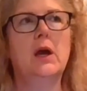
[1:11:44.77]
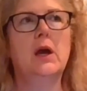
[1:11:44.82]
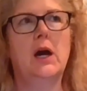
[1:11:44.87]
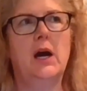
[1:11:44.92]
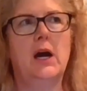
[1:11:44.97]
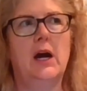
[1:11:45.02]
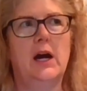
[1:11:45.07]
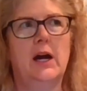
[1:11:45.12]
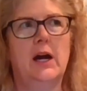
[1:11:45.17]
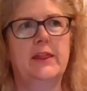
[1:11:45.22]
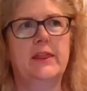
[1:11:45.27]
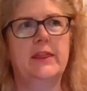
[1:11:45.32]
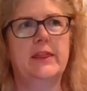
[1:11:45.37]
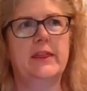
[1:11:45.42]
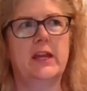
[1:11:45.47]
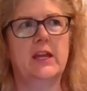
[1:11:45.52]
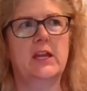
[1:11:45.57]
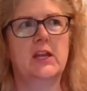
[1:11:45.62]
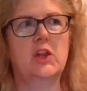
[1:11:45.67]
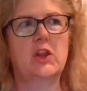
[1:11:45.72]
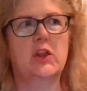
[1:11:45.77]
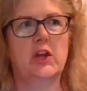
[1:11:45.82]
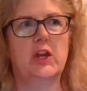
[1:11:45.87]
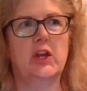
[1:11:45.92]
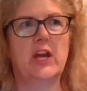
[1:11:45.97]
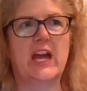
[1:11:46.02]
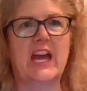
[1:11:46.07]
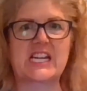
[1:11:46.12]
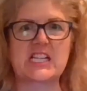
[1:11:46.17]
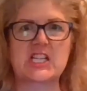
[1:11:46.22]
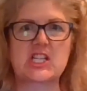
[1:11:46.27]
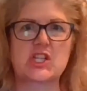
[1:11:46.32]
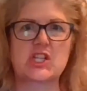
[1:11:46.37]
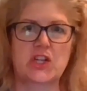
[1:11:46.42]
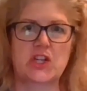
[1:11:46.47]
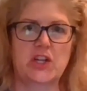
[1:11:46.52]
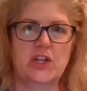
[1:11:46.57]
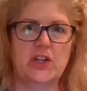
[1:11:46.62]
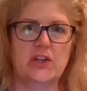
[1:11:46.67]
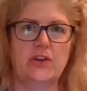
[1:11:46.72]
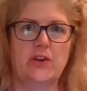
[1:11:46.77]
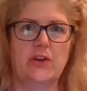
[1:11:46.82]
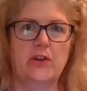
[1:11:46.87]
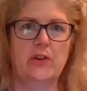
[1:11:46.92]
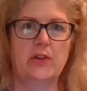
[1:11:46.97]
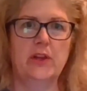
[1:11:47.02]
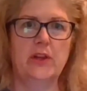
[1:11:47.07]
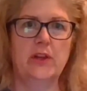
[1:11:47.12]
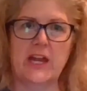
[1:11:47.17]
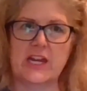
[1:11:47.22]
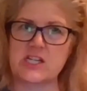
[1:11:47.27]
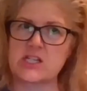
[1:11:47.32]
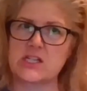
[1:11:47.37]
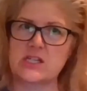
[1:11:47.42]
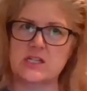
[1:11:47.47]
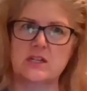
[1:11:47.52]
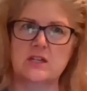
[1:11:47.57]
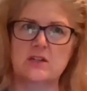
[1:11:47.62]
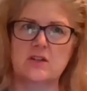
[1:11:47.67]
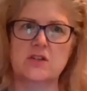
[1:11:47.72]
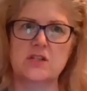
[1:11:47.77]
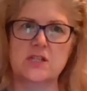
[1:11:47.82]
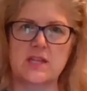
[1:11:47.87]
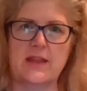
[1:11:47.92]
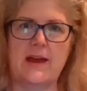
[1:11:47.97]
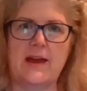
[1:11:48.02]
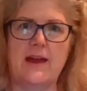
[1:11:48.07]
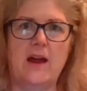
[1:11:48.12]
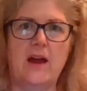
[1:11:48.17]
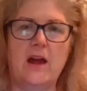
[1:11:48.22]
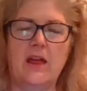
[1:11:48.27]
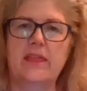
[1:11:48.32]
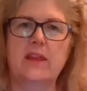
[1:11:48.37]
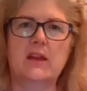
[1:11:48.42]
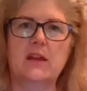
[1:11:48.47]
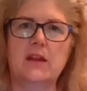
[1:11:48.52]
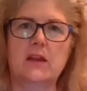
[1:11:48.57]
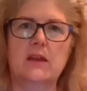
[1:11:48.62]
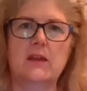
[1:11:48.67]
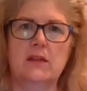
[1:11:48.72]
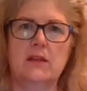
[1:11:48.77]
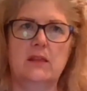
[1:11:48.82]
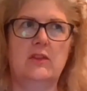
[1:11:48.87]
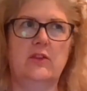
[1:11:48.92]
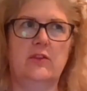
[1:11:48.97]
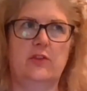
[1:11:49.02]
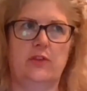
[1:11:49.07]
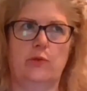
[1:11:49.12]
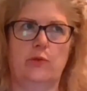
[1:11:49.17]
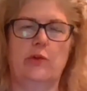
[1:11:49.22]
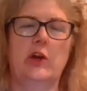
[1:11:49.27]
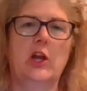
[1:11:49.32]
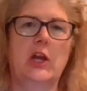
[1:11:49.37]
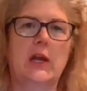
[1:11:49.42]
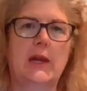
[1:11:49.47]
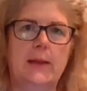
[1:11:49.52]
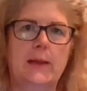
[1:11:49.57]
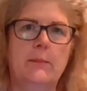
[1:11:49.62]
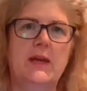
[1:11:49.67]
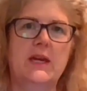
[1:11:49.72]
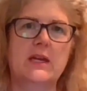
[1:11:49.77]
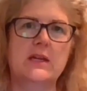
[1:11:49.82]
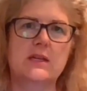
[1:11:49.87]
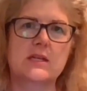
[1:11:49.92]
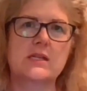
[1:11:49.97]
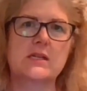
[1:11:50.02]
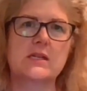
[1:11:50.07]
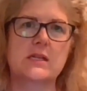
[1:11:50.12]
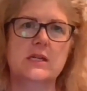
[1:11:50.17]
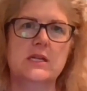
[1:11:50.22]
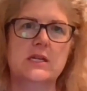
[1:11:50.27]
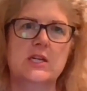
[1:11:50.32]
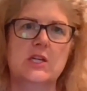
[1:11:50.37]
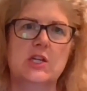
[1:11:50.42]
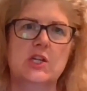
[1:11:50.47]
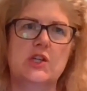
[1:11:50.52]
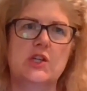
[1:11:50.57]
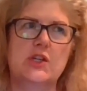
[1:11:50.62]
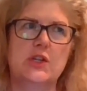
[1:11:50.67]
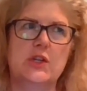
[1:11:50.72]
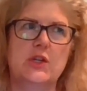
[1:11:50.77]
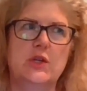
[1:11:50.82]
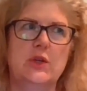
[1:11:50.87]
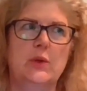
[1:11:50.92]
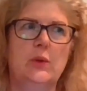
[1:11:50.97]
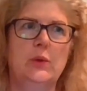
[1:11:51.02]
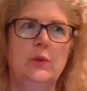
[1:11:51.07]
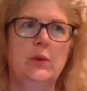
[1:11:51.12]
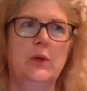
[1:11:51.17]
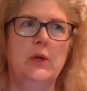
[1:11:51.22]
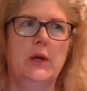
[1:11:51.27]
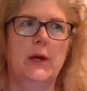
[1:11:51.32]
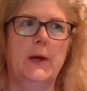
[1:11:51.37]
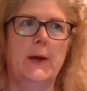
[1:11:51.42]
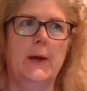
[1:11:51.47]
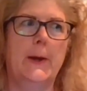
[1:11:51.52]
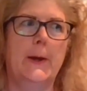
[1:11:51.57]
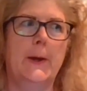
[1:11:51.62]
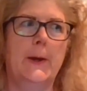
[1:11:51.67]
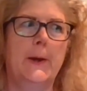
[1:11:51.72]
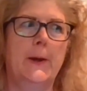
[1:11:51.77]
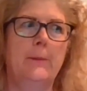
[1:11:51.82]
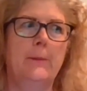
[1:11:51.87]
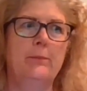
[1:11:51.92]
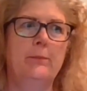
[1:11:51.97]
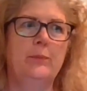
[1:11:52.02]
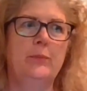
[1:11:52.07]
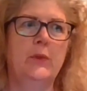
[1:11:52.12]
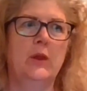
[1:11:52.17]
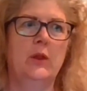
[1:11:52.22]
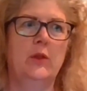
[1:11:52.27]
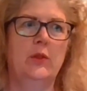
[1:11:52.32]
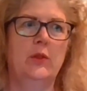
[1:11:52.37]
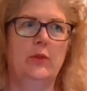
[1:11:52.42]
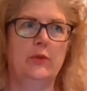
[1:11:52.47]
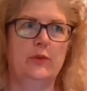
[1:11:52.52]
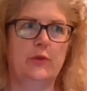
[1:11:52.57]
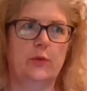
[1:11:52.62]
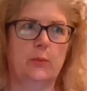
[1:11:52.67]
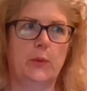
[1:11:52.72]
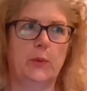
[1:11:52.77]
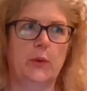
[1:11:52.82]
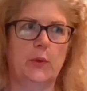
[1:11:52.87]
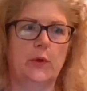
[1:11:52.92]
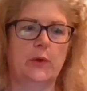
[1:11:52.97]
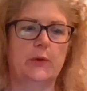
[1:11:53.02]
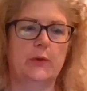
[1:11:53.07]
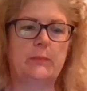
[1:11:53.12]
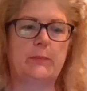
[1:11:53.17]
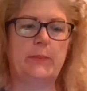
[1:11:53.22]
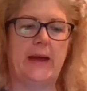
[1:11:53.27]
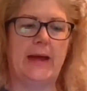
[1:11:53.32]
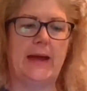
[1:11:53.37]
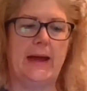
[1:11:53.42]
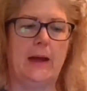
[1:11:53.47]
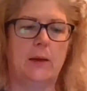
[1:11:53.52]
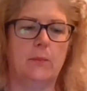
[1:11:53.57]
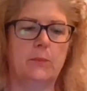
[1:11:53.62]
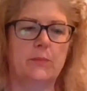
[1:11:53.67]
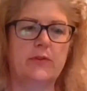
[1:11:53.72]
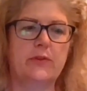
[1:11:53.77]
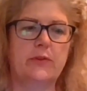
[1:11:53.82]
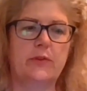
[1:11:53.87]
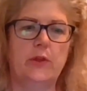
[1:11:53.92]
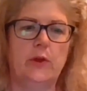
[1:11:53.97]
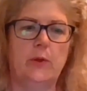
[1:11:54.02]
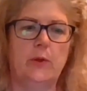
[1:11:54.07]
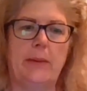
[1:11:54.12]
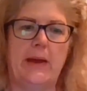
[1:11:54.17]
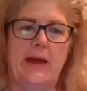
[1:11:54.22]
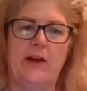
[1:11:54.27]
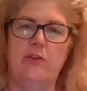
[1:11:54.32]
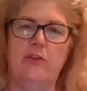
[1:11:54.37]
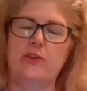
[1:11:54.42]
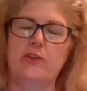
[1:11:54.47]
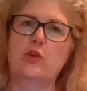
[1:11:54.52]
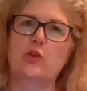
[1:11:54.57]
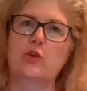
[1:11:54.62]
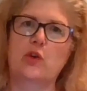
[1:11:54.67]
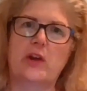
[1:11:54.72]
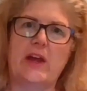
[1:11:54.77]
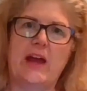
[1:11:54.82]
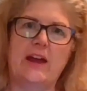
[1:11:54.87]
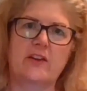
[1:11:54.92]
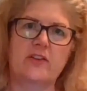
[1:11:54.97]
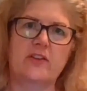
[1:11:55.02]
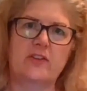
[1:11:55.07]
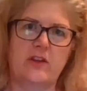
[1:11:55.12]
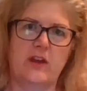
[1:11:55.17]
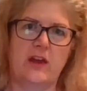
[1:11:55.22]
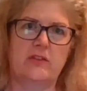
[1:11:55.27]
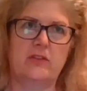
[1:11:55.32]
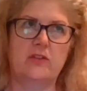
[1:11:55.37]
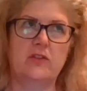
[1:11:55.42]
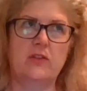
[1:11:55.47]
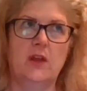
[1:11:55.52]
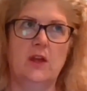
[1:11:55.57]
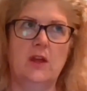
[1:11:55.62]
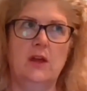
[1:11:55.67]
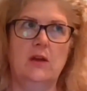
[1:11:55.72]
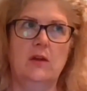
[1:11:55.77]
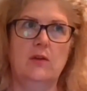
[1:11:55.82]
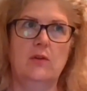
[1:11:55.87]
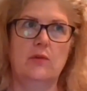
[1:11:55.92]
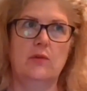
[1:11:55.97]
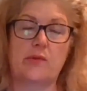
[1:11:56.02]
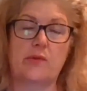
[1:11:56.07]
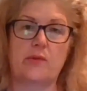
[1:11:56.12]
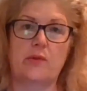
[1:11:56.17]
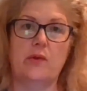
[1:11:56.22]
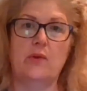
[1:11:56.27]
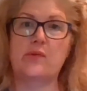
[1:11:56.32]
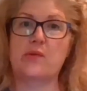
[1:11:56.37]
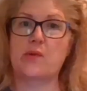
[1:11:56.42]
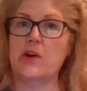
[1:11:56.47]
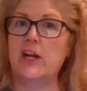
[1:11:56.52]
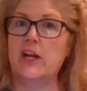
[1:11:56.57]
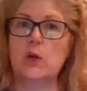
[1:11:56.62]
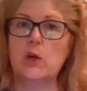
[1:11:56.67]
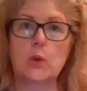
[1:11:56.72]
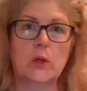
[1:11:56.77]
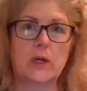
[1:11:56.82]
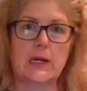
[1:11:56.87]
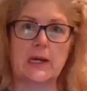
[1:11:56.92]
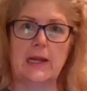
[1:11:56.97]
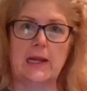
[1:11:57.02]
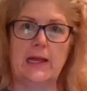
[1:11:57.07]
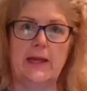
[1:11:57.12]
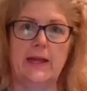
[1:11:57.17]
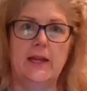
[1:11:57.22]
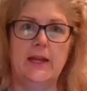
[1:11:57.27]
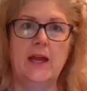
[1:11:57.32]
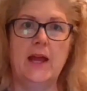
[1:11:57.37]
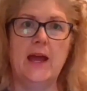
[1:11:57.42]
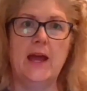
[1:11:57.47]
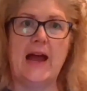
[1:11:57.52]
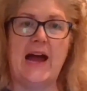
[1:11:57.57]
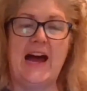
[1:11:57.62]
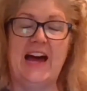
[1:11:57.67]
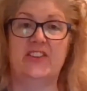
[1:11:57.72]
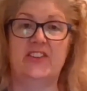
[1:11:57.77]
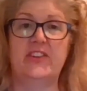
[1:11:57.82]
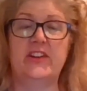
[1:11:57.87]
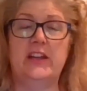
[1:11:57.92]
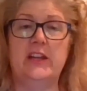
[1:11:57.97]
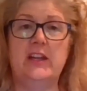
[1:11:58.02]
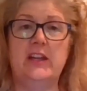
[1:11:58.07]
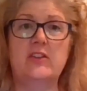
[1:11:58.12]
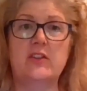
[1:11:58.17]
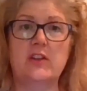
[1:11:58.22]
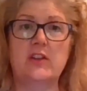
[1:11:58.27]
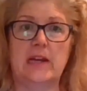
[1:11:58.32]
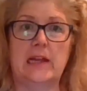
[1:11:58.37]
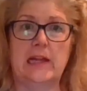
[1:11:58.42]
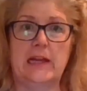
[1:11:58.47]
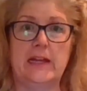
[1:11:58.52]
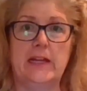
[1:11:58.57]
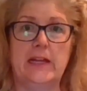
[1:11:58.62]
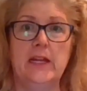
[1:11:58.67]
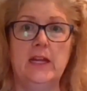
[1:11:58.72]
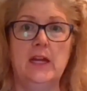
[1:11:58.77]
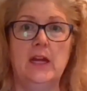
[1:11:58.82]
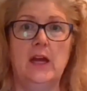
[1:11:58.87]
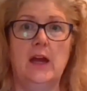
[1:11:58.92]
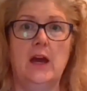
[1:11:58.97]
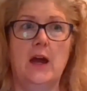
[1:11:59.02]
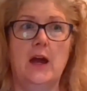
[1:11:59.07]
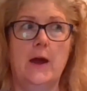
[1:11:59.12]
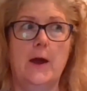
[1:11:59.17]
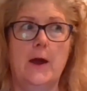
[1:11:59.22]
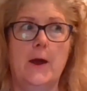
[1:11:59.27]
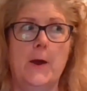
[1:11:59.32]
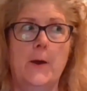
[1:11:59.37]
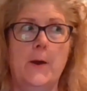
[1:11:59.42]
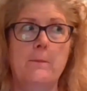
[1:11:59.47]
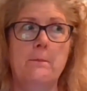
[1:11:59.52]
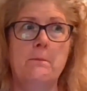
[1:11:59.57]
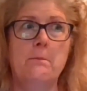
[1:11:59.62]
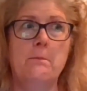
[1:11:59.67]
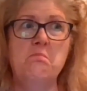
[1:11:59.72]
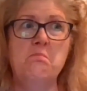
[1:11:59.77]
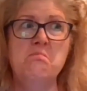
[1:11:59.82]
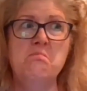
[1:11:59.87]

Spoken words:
I think that external to that, I think there's a real limit to the support perhaps that parents could access frequently and easily to